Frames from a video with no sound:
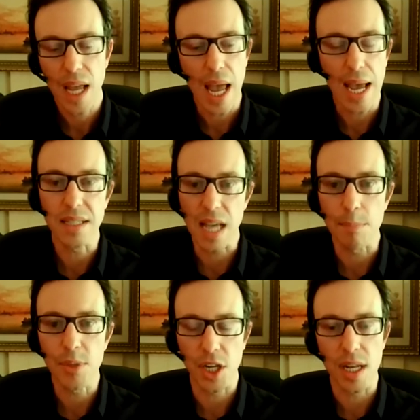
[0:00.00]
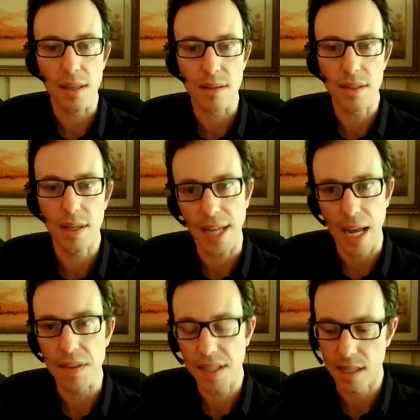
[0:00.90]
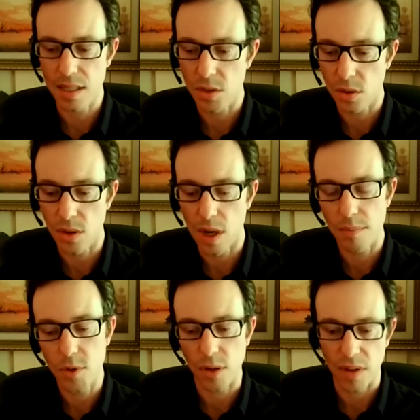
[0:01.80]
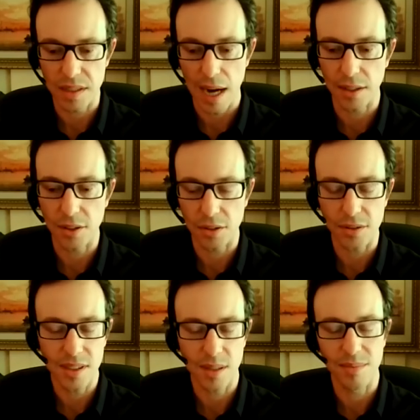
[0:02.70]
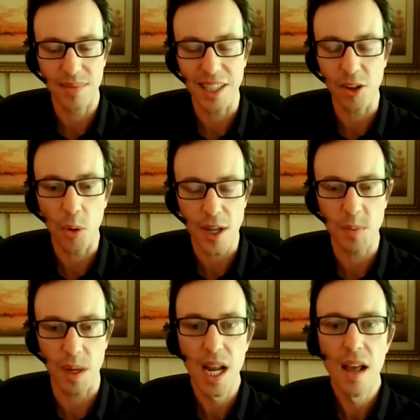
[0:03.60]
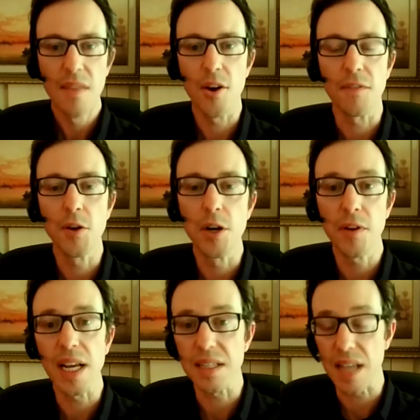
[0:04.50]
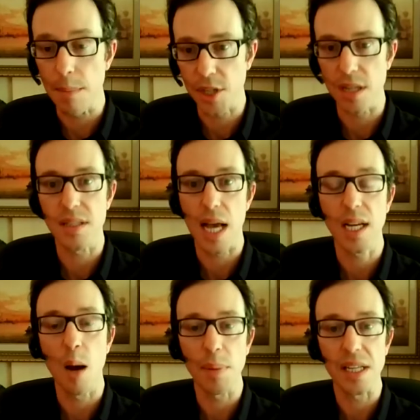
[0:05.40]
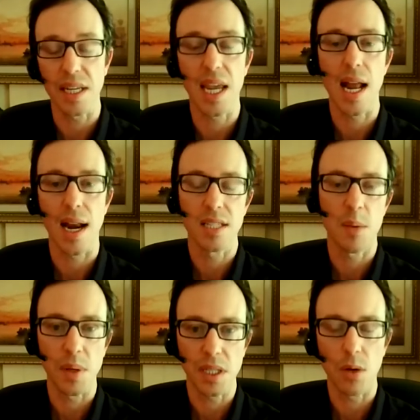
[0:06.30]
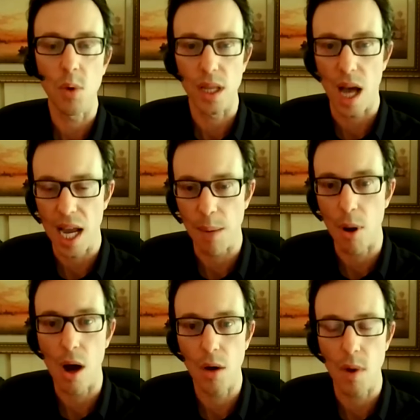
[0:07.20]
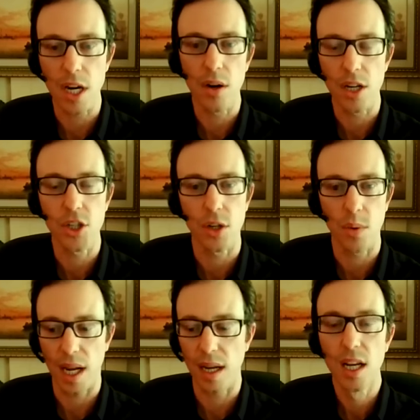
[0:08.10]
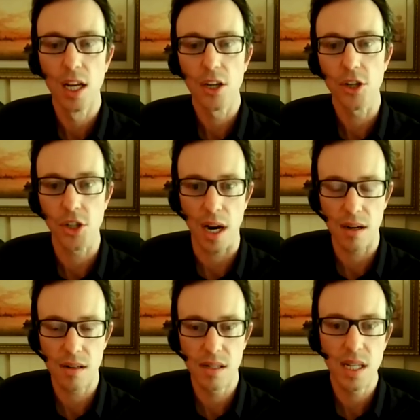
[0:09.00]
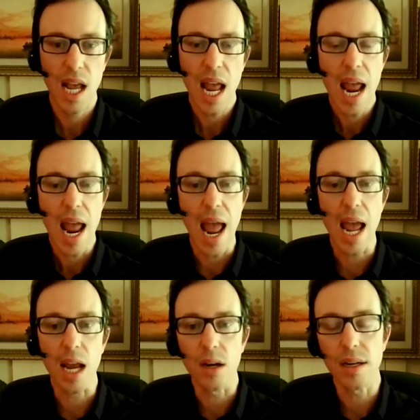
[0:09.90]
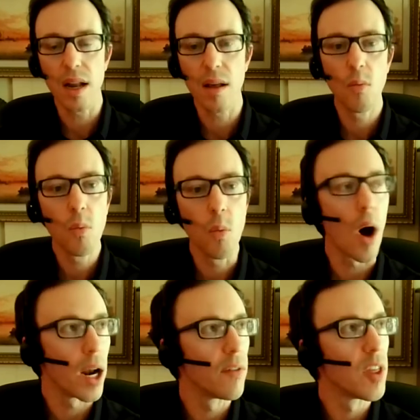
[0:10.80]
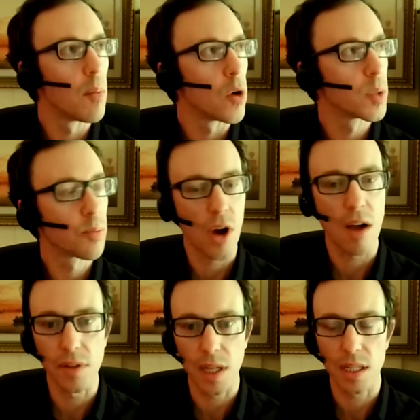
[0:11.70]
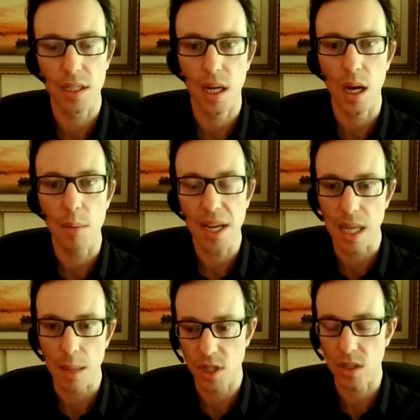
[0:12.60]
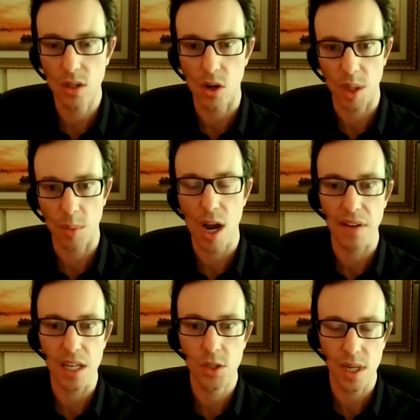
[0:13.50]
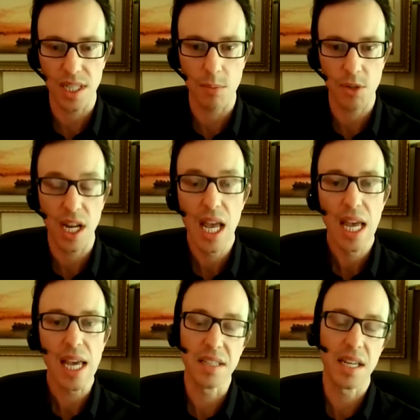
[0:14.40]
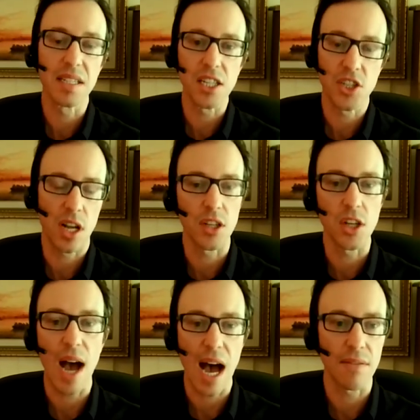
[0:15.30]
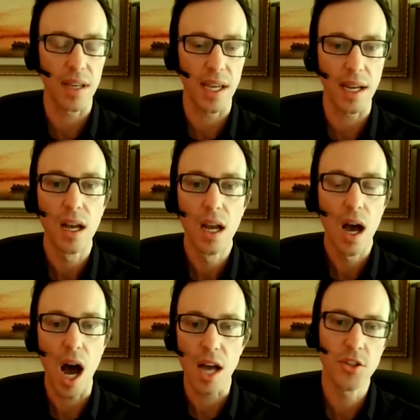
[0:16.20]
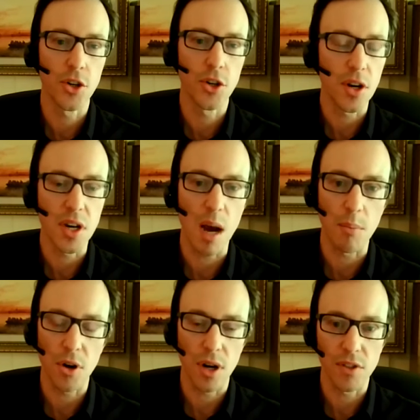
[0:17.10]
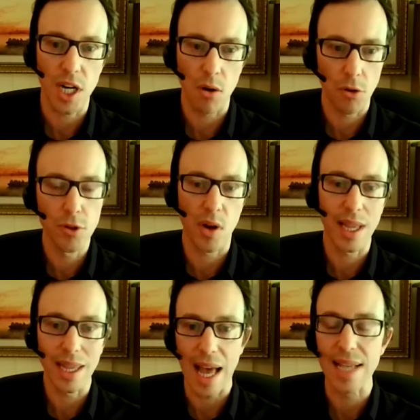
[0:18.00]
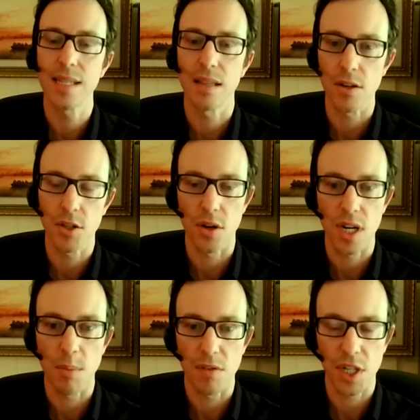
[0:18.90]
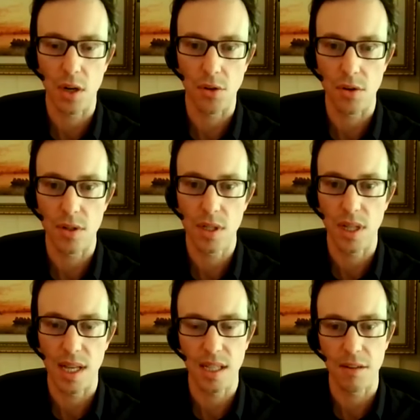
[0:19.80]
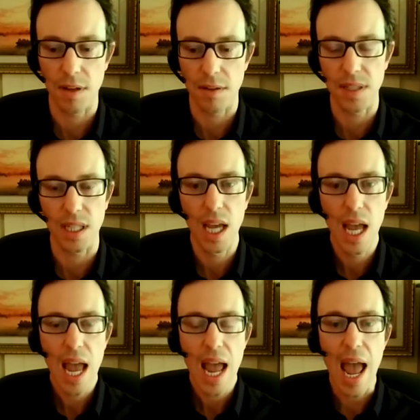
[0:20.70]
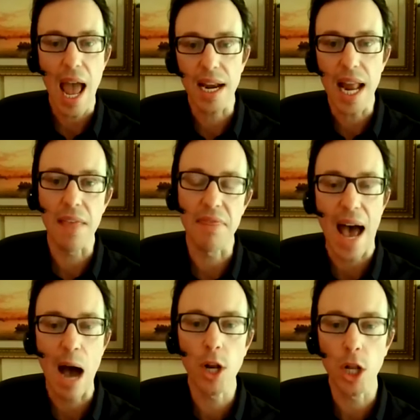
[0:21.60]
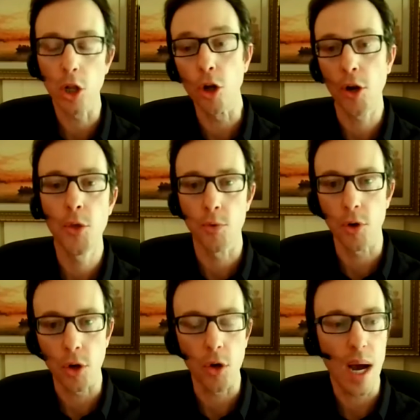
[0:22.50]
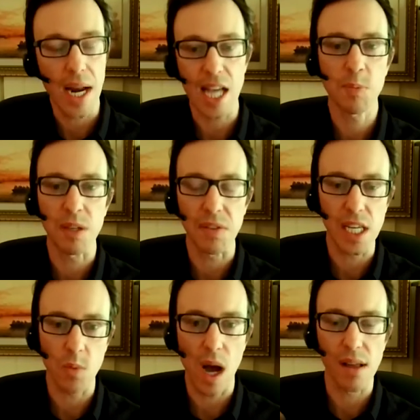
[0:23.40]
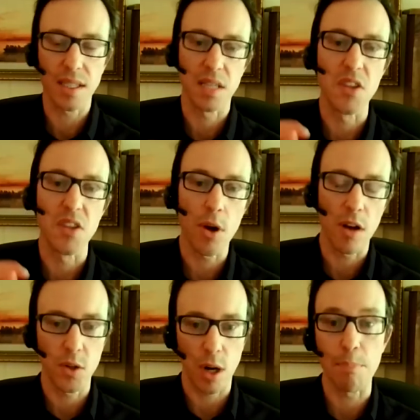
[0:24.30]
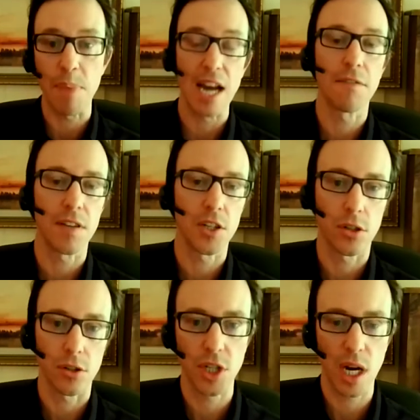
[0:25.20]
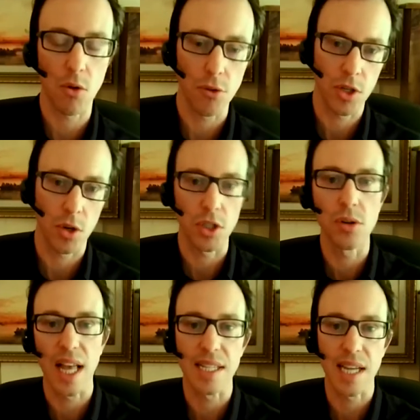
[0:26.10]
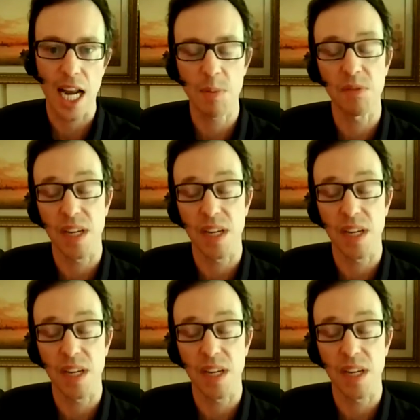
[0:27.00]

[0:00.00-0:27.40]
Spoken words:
exemptions, and again, this gets into sort of a technical, some legal points, but there are a few different exemptions that companies in Canada typically rely upon when you're issuing shares. And one of the most prevalent exemptions, called the private issuer exemption, is contingent on you having a certain number of shareholders, or less than a certain number of shareholders, less than 50. And that would look through an SPV as well. It's a number of sort of beneficial shareholders. So utilizing an SPV